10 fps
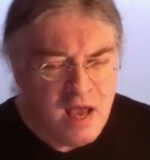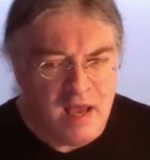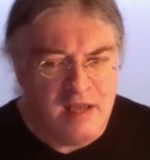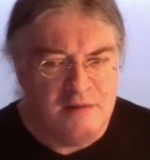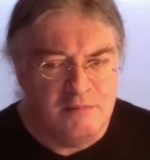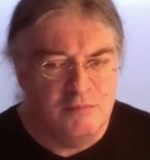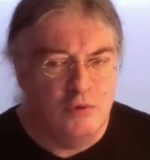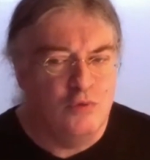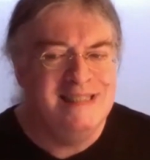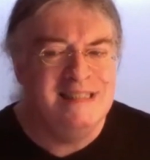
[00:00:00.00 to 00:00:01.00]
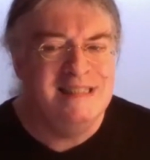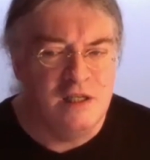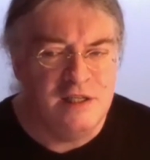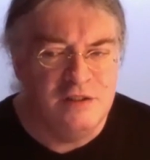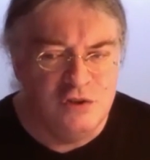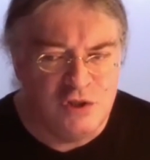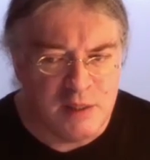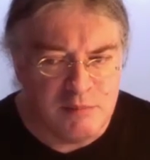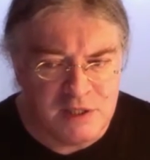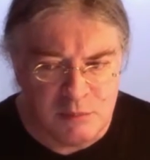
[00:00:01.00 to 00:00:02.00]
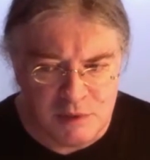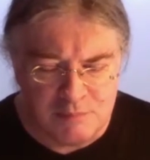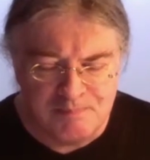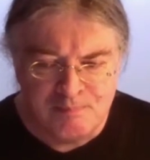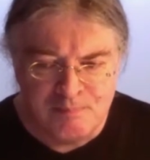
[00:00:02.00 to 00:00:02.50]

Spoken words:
and more recently, James Hillman.